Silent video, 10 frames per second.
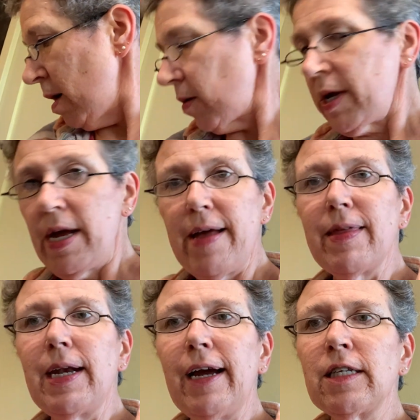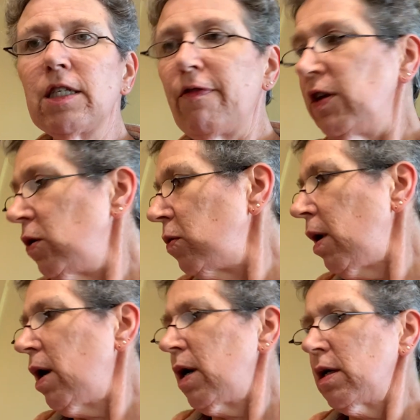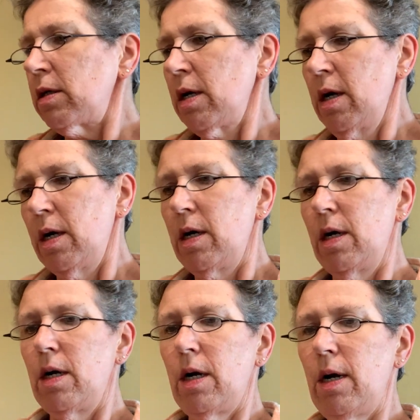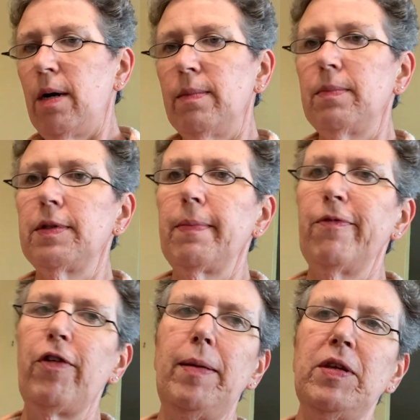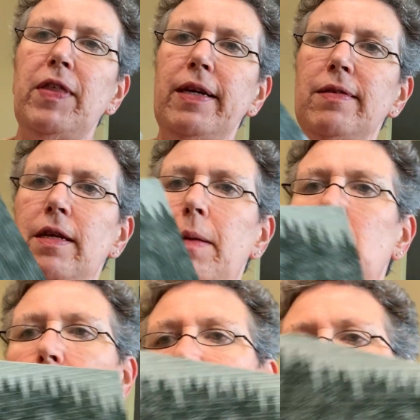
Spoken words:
Okay, the next few are some framed things that I'm going